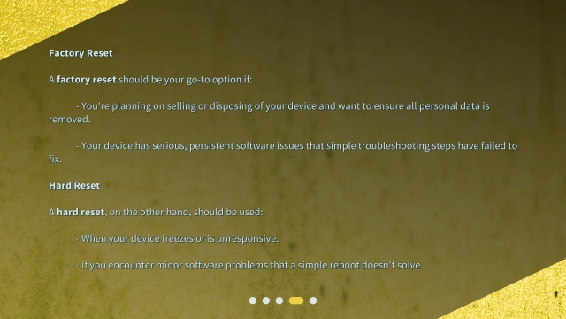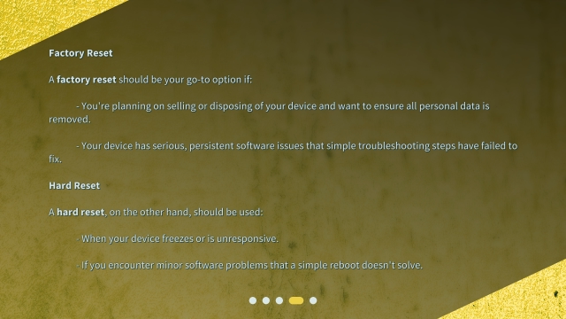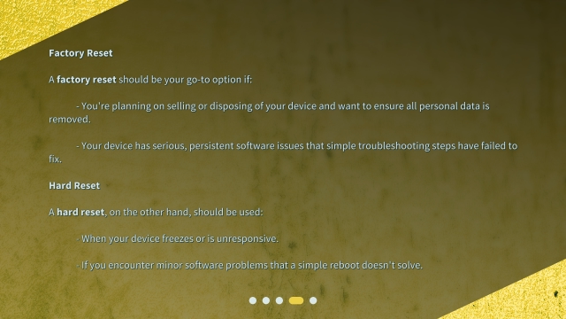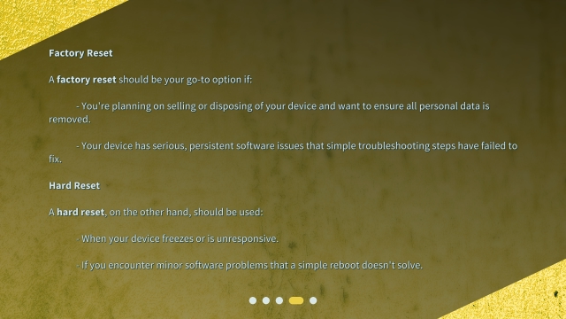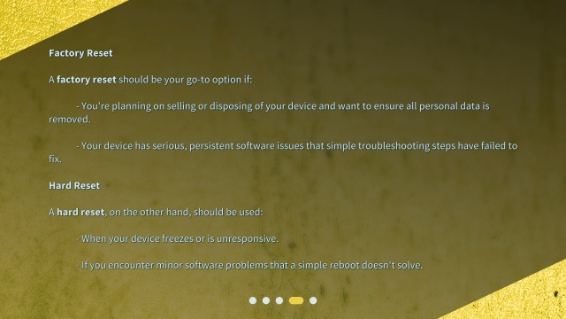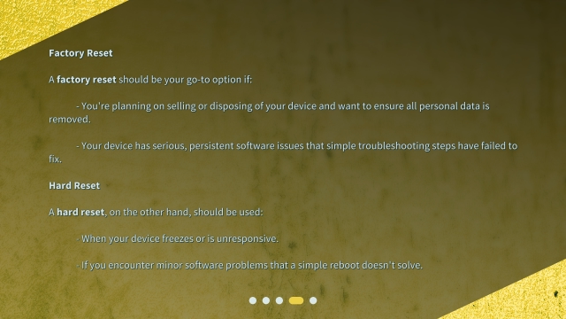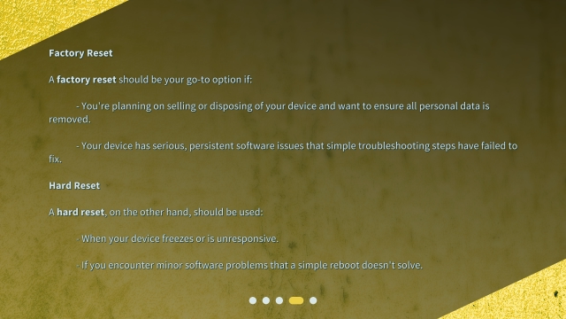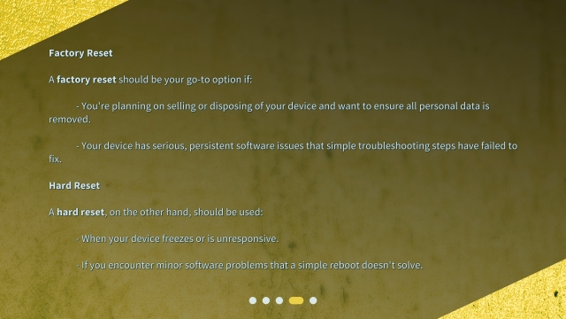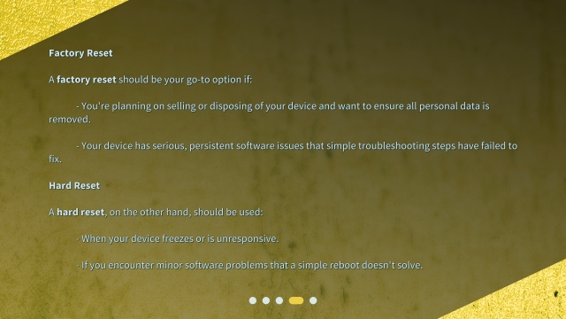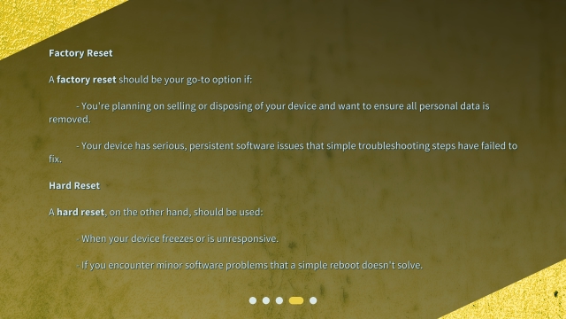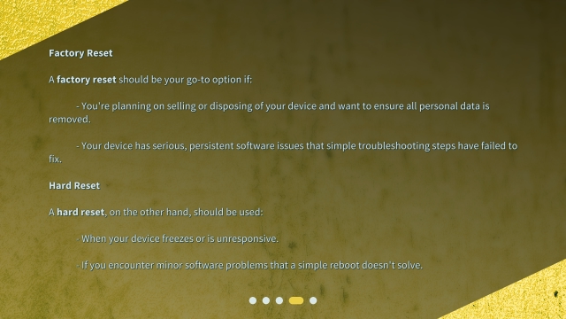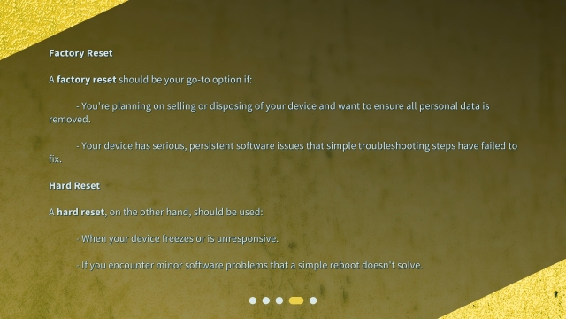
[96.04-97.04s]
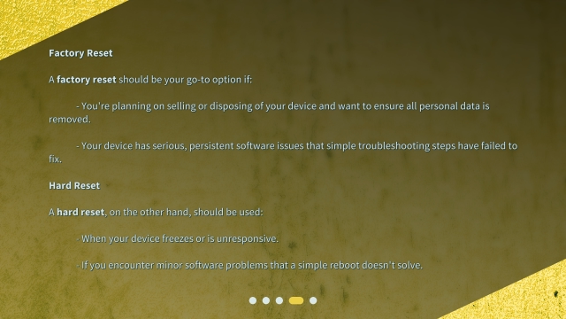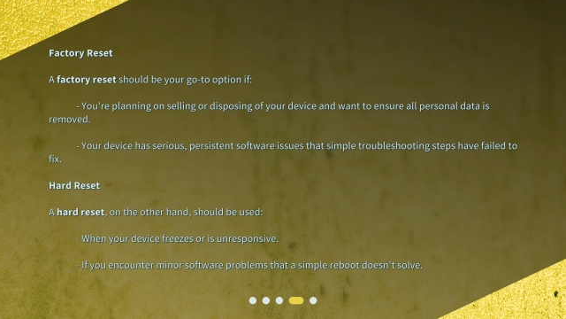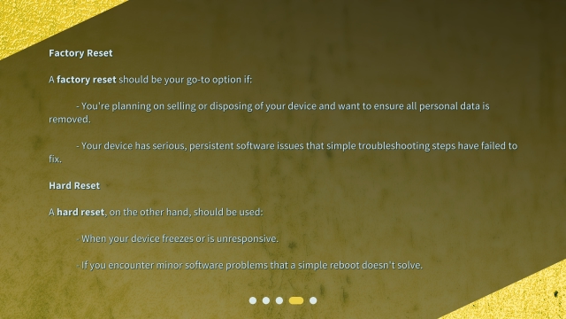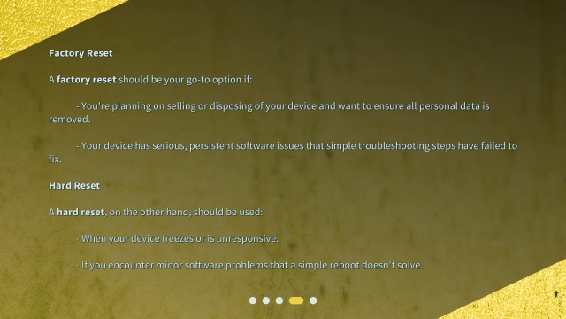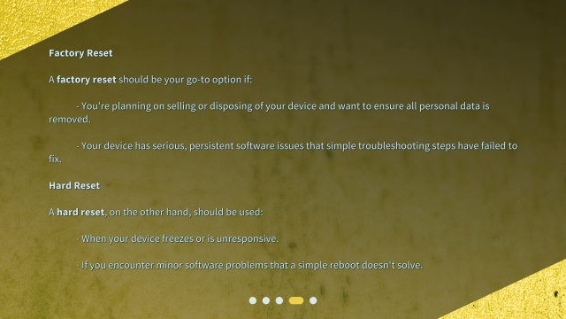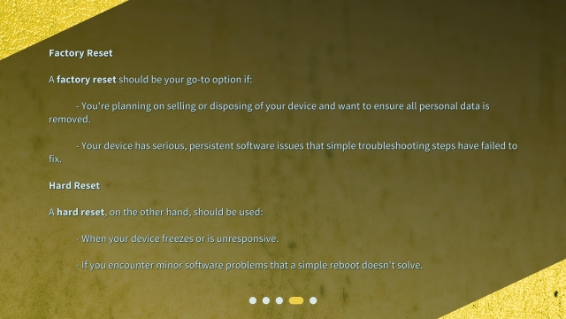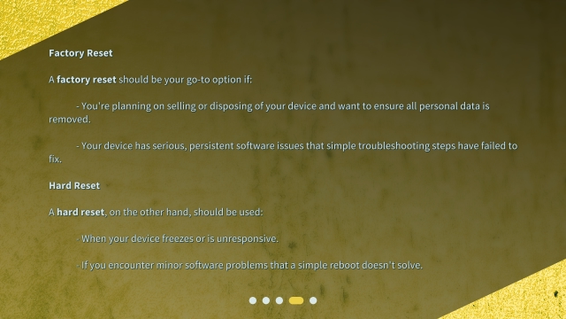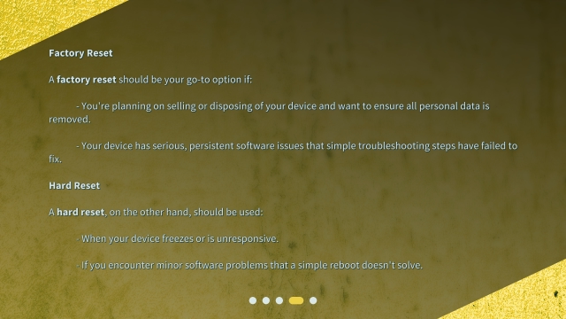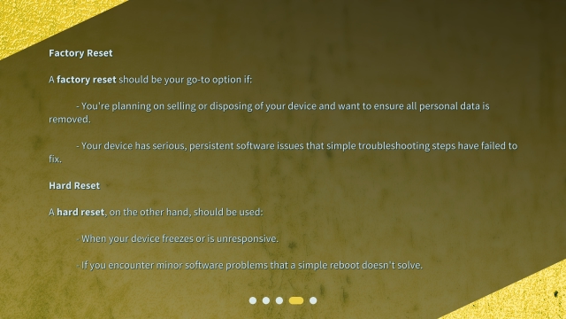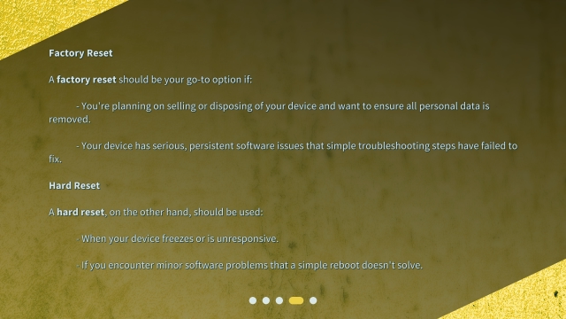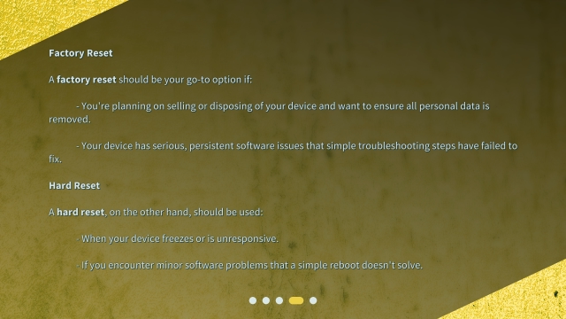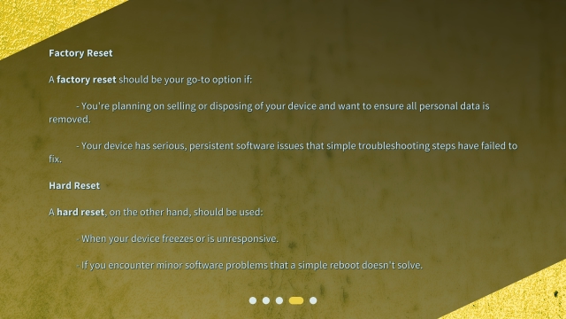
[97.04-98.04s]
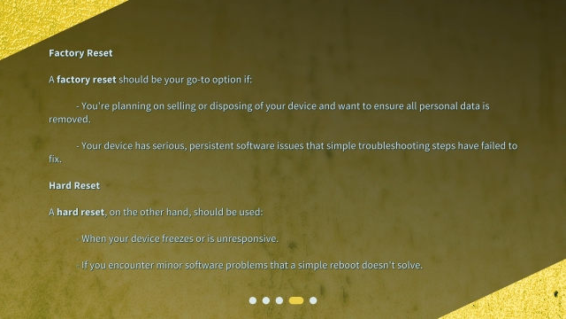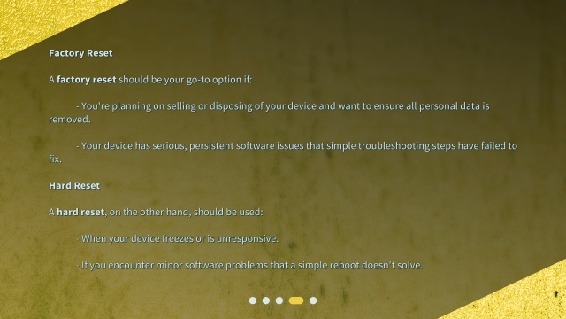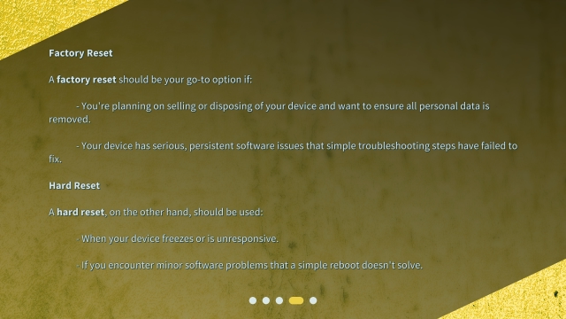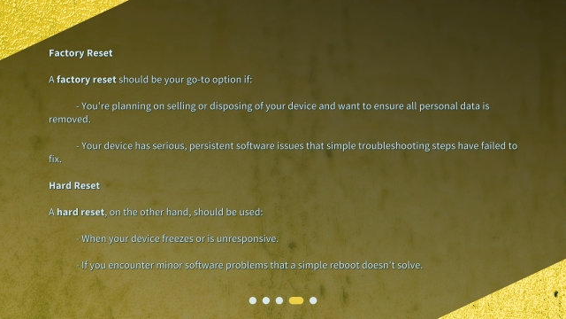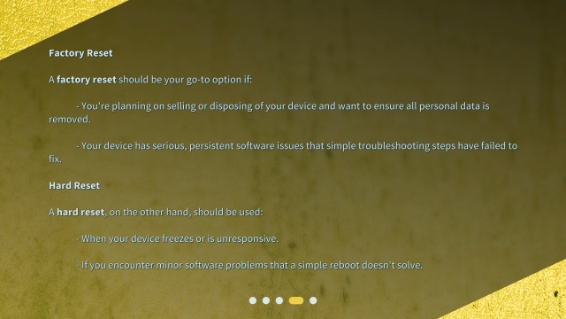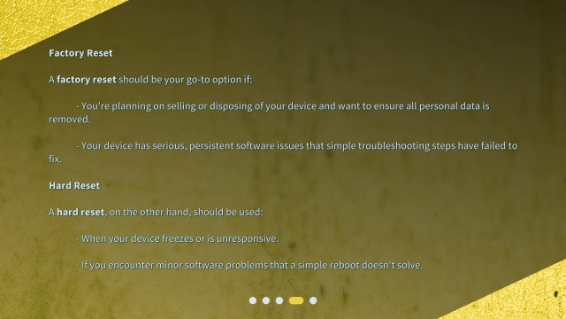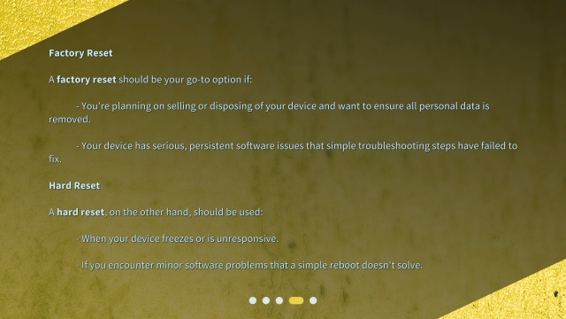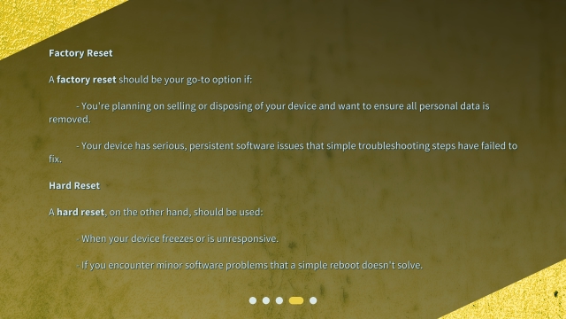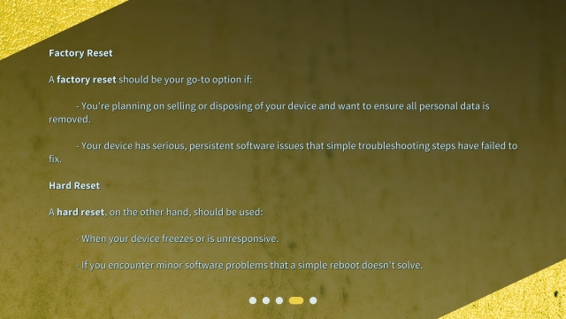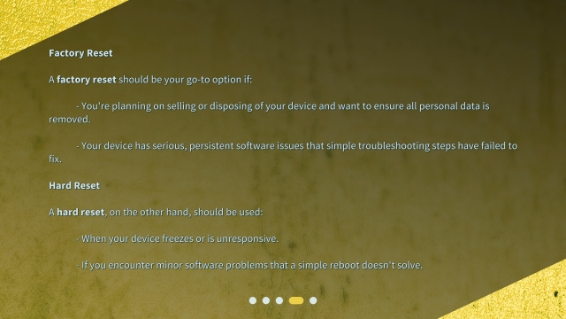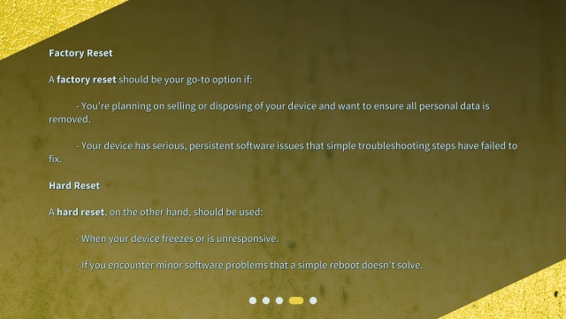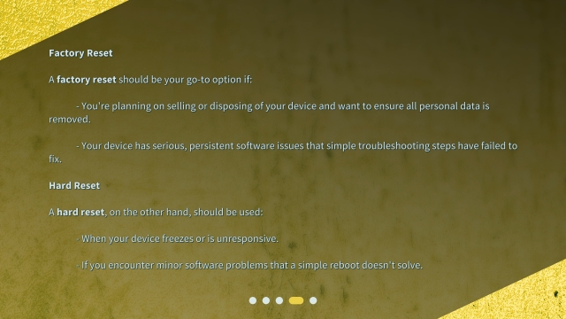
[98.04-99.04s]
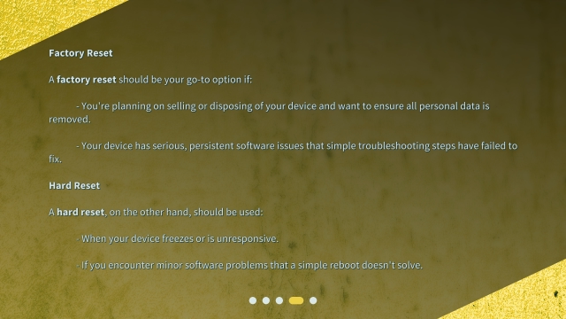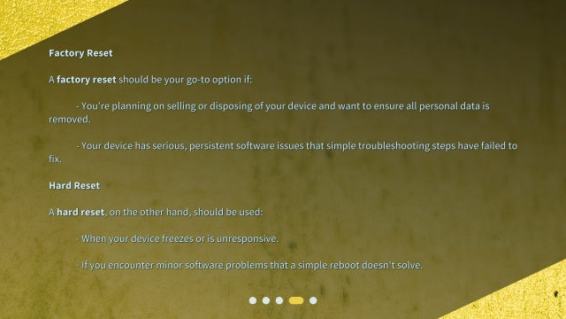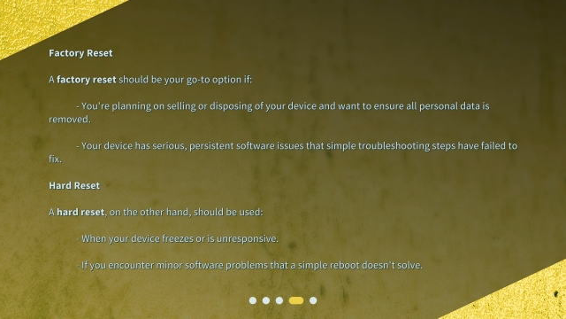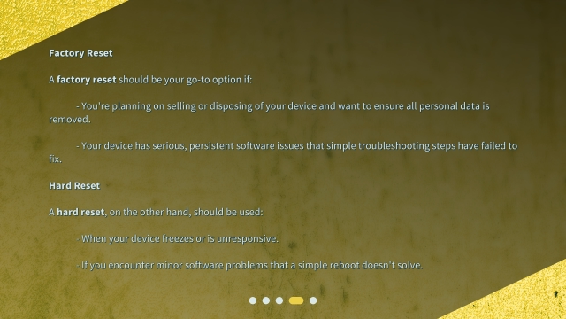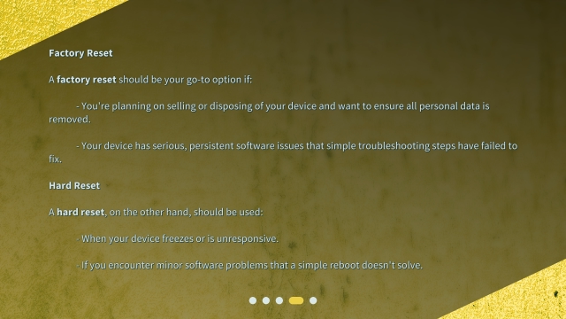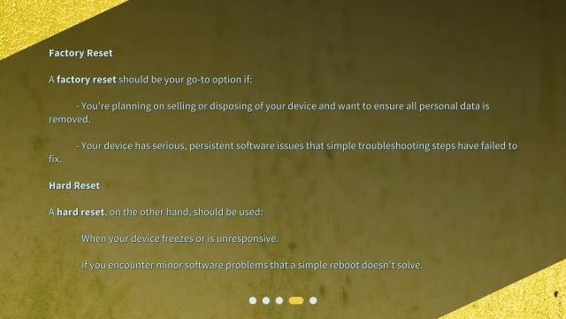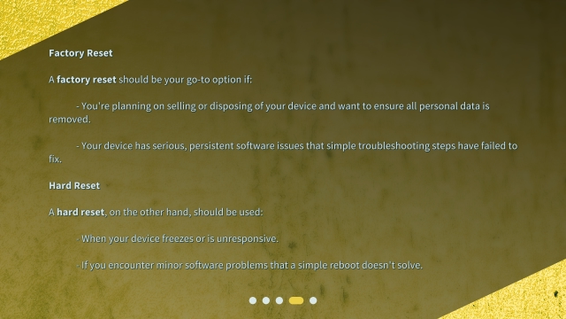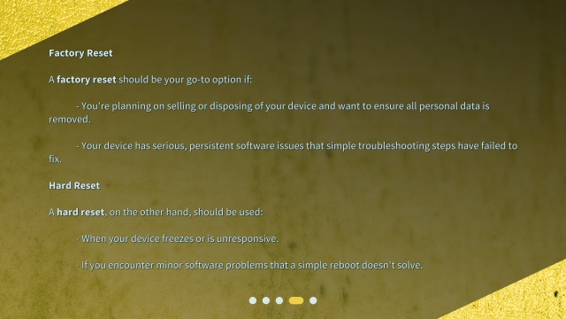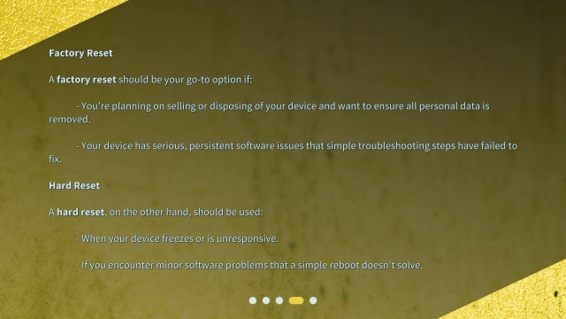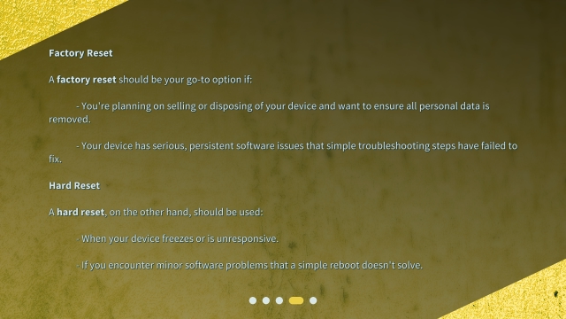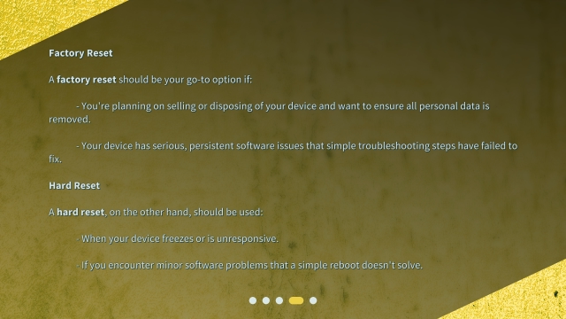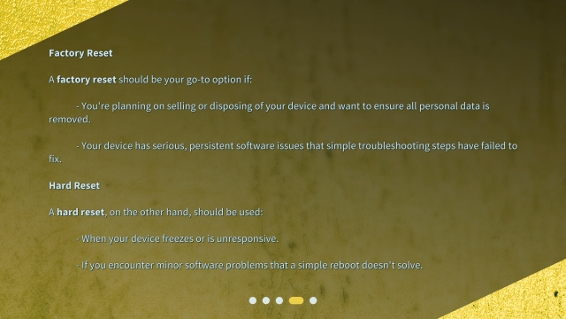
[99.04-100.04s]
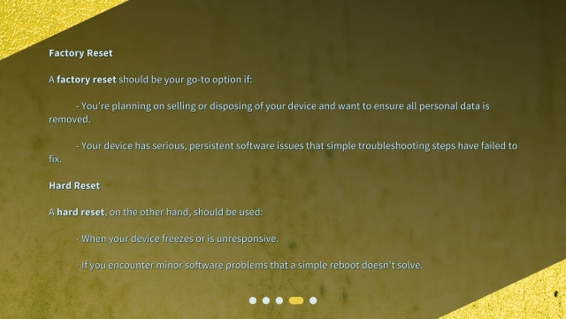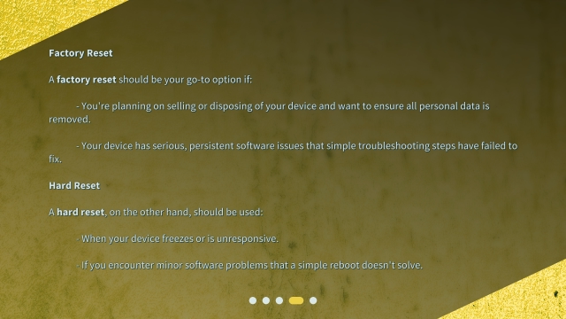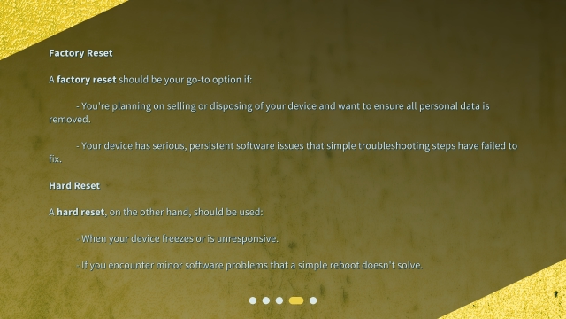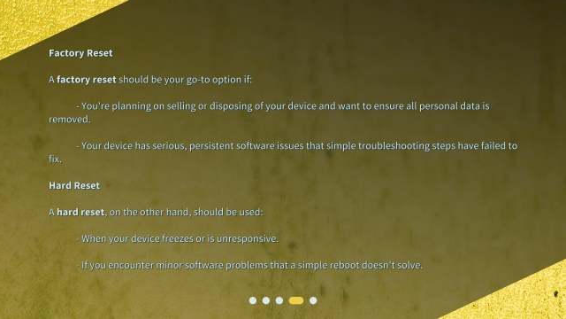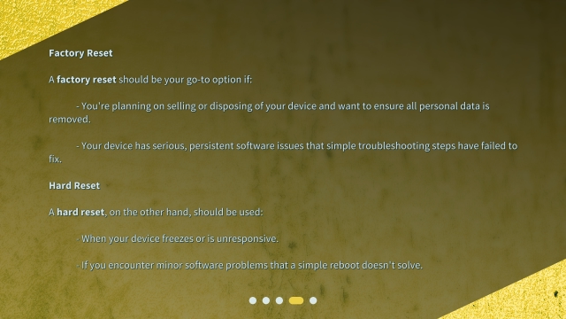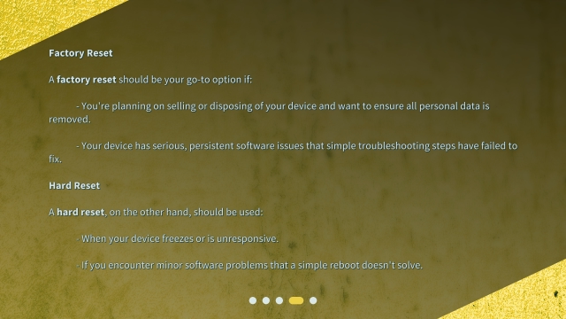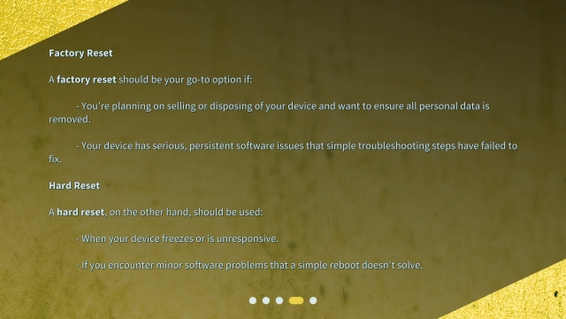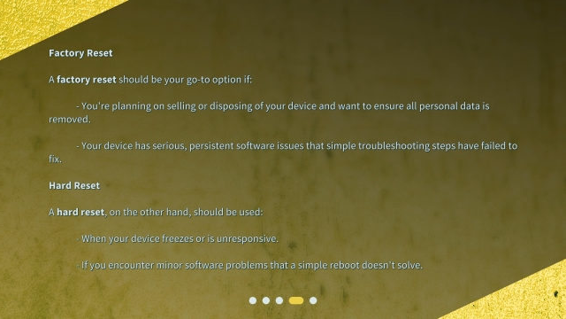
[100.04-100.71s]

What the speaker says: [unreadable: no face in view]